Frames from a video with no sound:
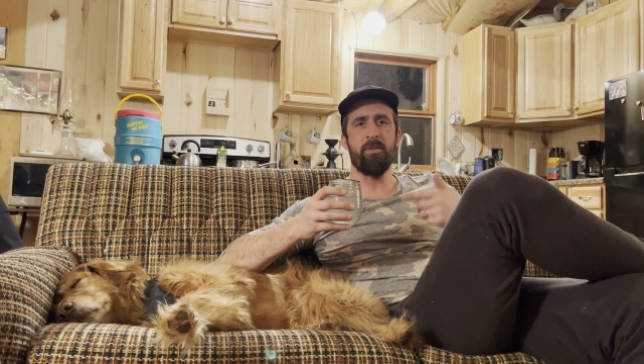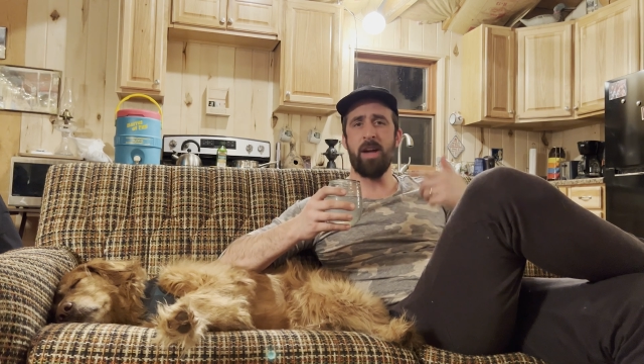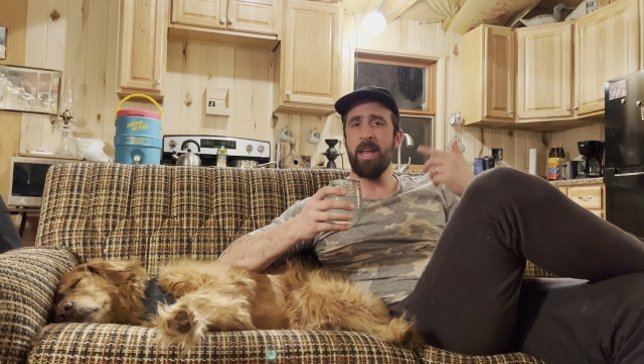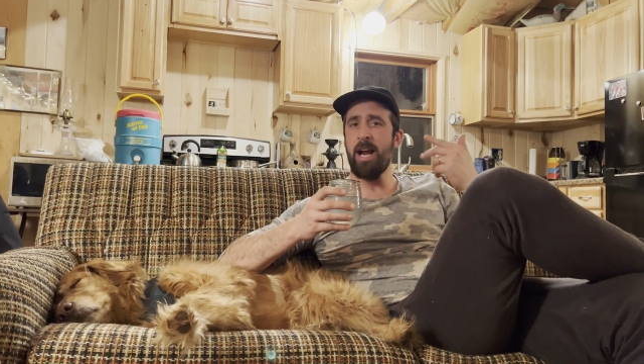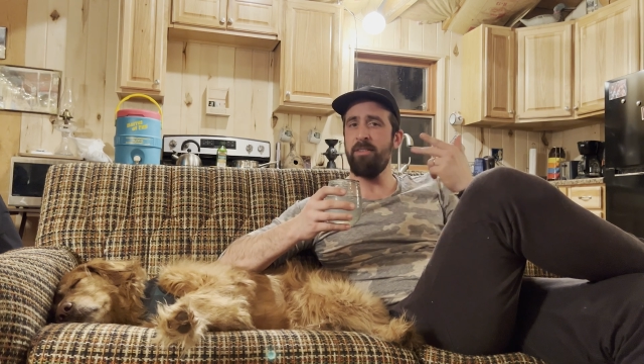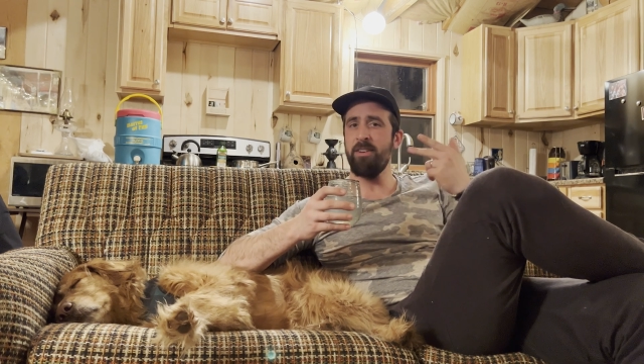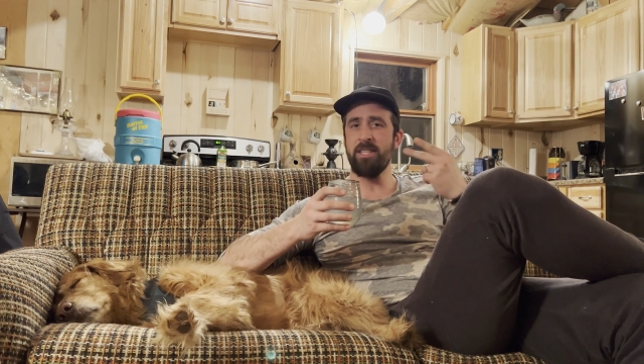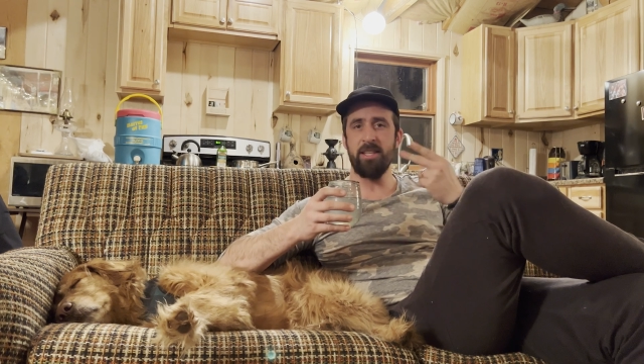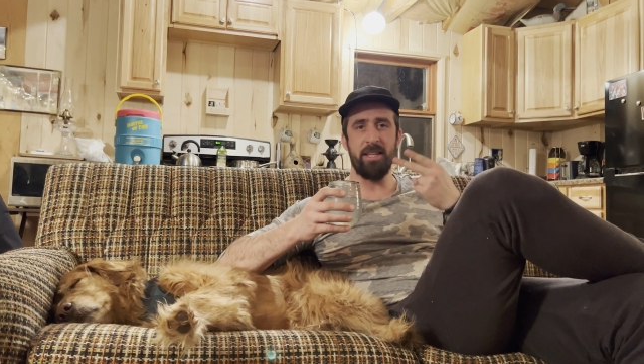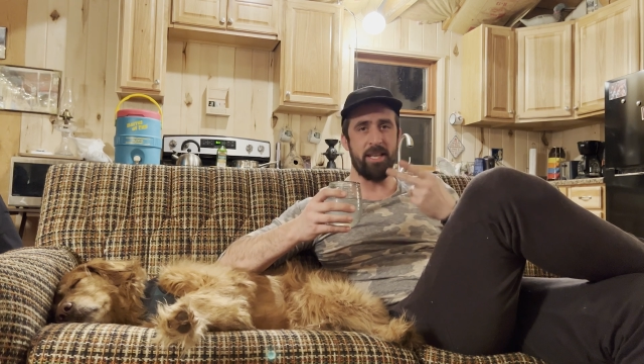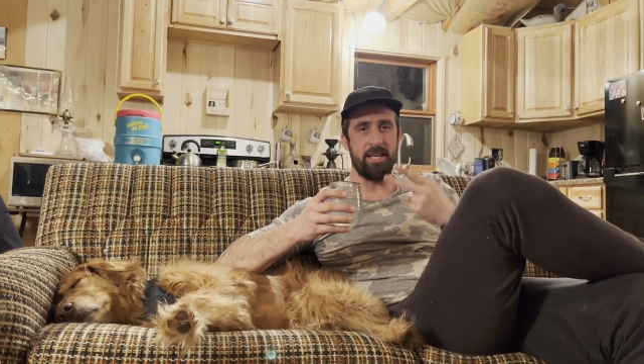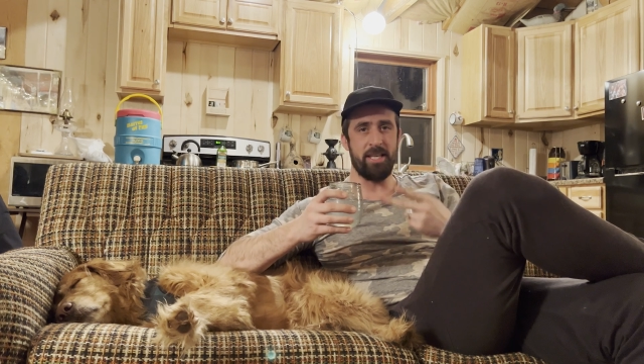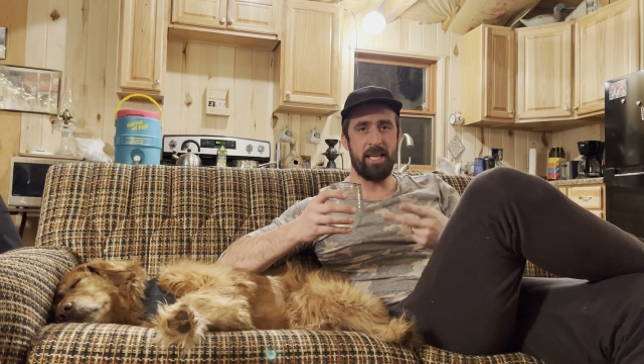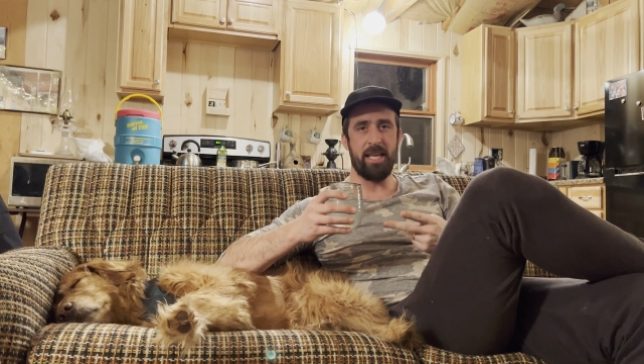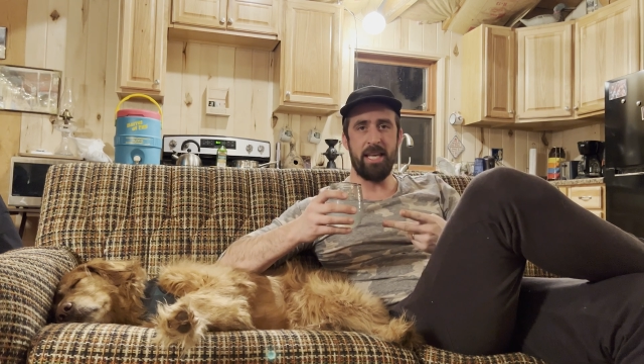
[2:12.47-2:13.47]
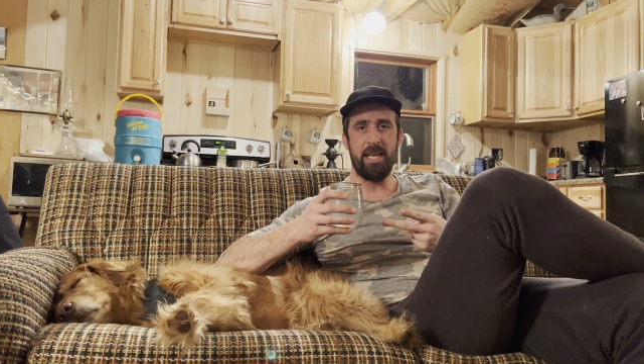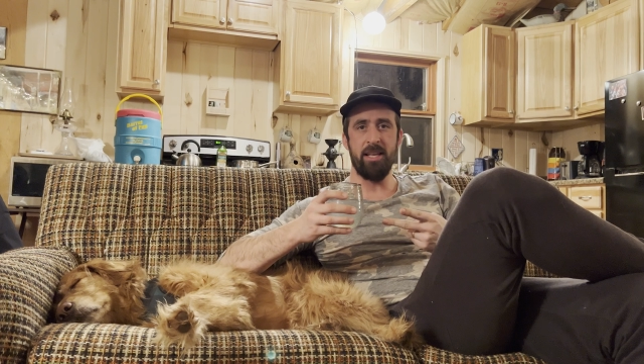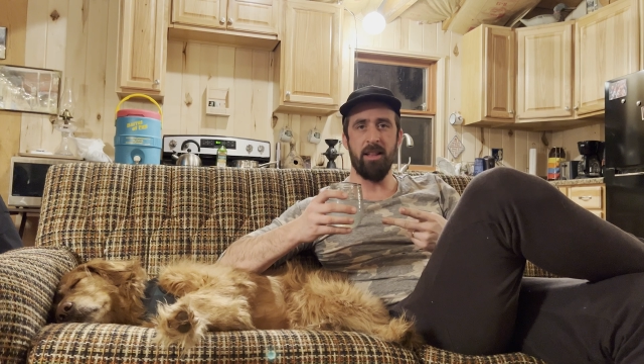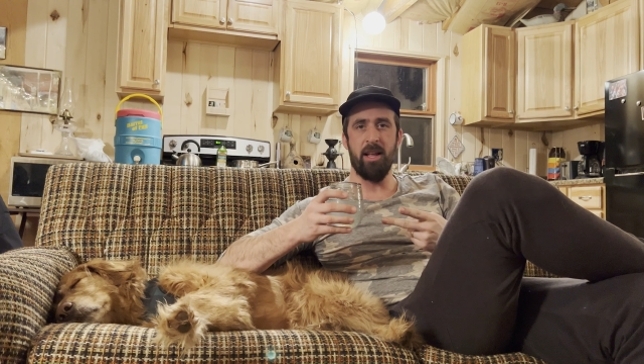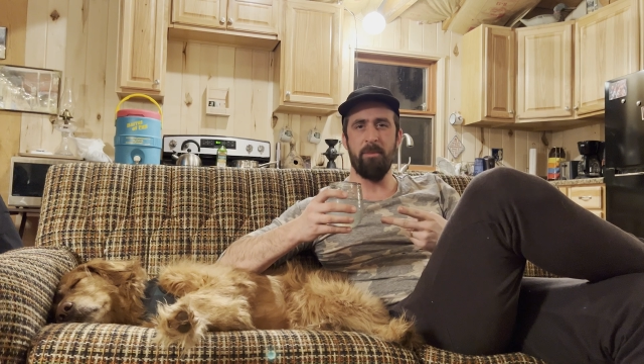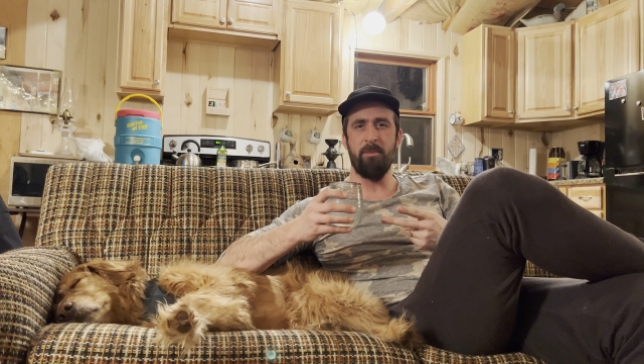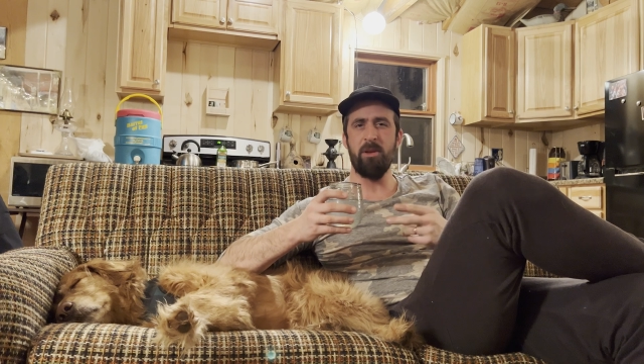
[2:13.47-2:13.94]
got obviously the tequila,